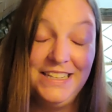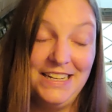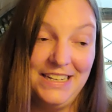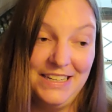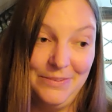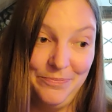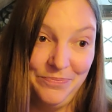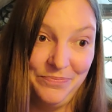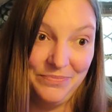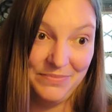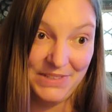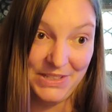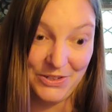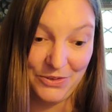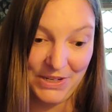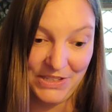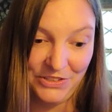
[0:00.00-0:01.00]

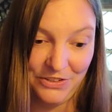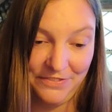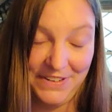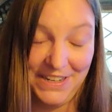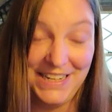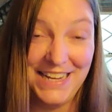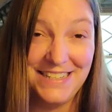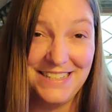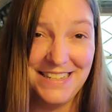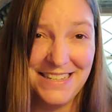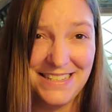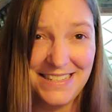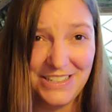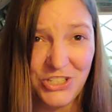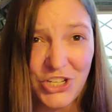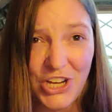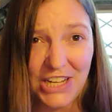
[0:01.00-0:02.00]
in your
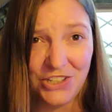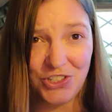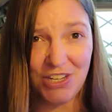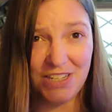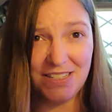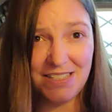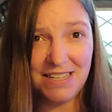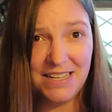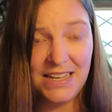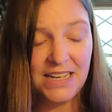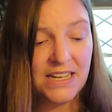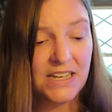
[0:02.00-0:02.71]
finances and changes.